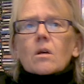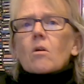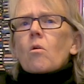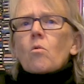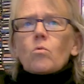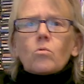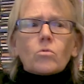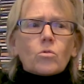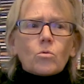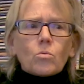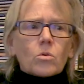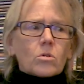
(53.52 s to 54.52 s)
a whole
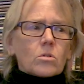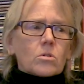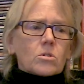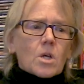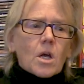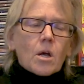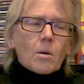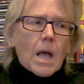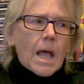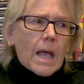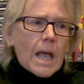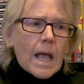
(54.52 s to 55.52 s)
new world
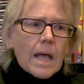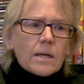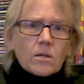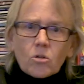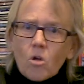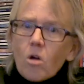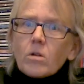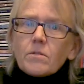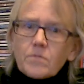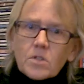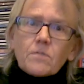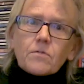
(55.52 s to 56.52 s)
and a lot
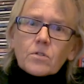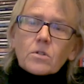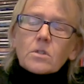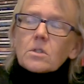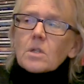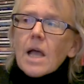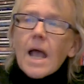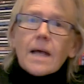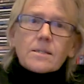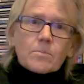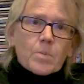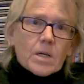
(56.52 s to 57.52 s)
of different
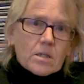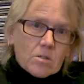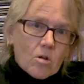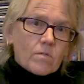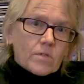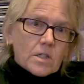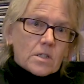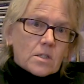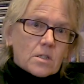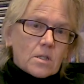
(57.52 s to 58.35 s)
aspects of it.